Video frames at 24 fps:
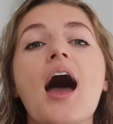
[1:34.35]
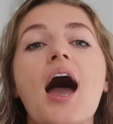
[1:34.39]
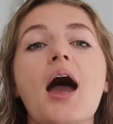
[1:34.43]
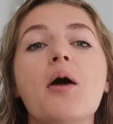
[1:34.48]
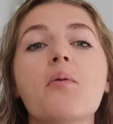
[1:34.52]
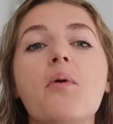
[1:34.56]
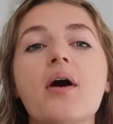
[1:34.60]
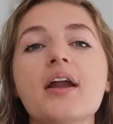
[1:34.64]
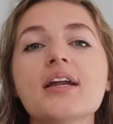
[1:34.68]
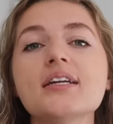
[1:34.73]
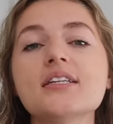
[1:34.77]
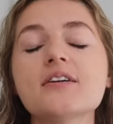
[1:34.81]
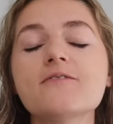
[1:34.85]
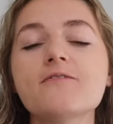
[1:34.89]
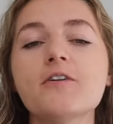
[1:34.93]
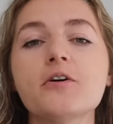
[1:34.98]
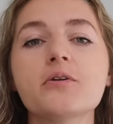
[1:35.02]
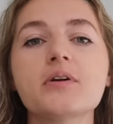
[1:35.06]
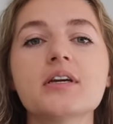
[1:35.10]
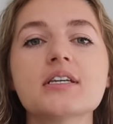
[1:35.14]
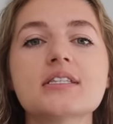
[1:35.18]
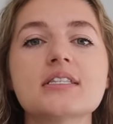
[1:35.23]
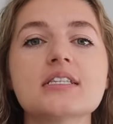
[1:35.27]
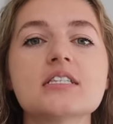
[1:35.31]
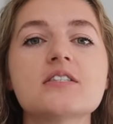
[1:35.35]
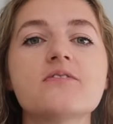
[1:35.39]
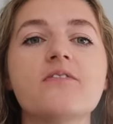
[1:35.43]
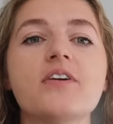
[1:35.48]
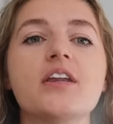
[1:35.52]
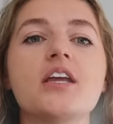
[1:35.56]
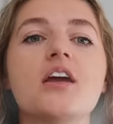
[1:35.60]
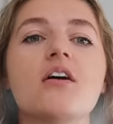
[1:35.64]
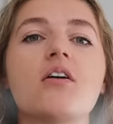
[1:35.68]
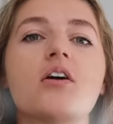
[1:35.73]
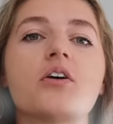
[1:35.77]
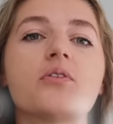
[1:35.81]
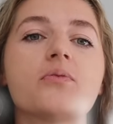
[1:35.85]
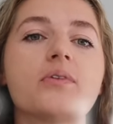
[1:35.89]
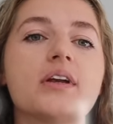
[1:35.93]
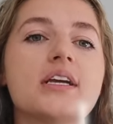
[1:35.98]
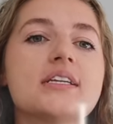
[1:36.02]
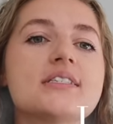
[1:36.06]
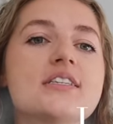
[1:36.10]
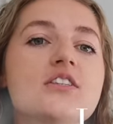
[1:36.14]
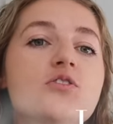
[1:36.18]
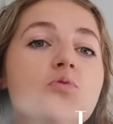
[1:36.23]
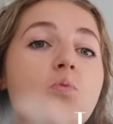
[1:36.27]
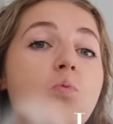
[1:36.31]
I wanted to focus this video on
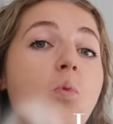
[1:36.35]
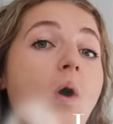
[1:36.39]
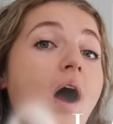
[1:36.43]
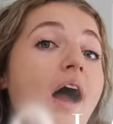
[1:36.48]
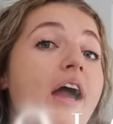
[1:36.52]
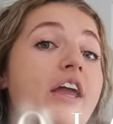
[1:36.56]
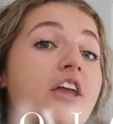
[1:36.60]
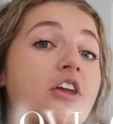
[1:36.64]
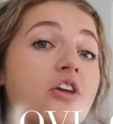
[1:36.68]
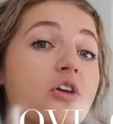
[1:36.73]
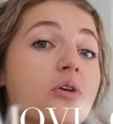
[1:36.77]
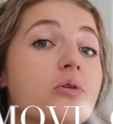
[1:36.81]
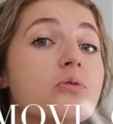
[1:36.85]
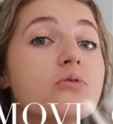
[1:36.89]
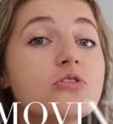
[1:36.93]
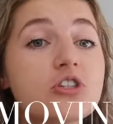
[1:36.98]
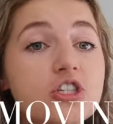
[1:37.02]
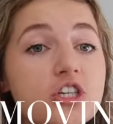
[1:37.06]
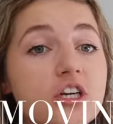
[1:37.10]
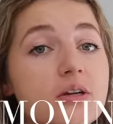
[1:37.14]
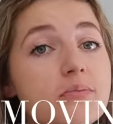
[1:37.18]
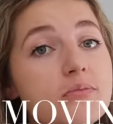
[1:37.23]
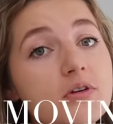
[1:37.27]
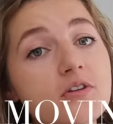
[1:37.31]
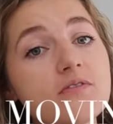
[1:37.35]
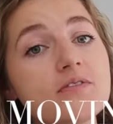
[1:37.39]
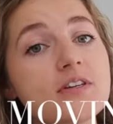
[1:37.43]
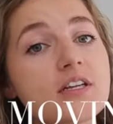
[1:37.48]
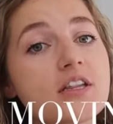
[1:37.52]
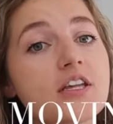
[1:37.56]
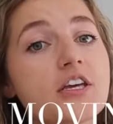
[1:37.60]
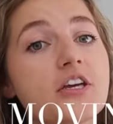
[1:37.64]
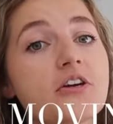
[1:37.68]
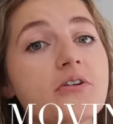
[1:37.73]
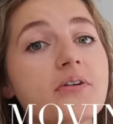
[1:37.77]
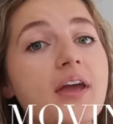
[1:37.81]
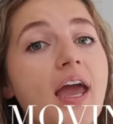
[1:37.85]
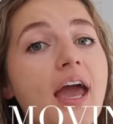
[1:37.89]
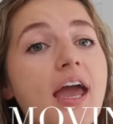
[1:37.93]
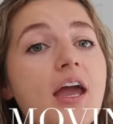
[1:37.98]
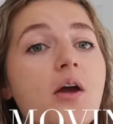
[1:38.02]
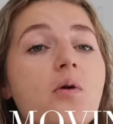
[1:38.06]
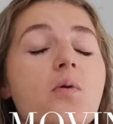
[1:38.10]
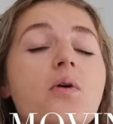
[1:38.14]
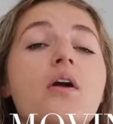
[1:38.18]
reasons why you should move to the UK,